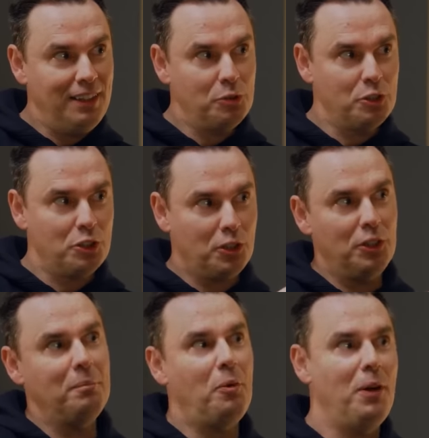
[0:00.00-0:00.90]
and this was a
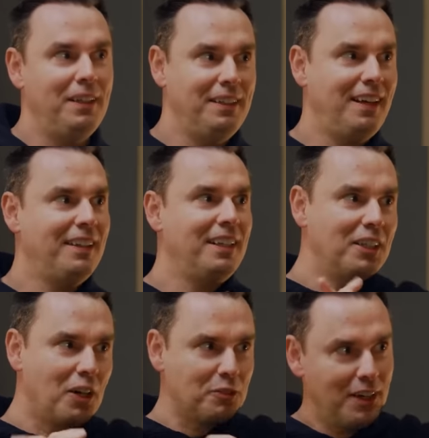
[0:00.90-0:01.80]
turning point, I think,
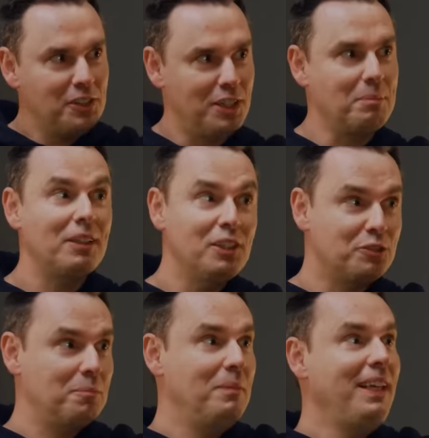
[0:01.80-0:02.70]
in our friendship, at least
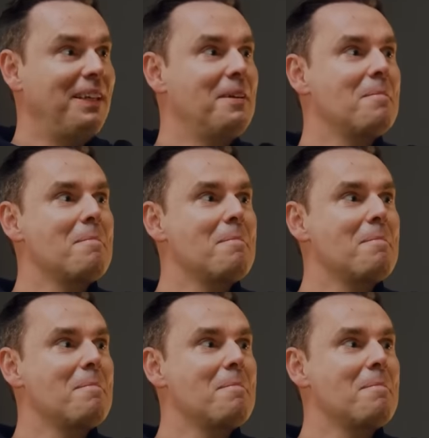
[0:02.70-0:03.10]
for me,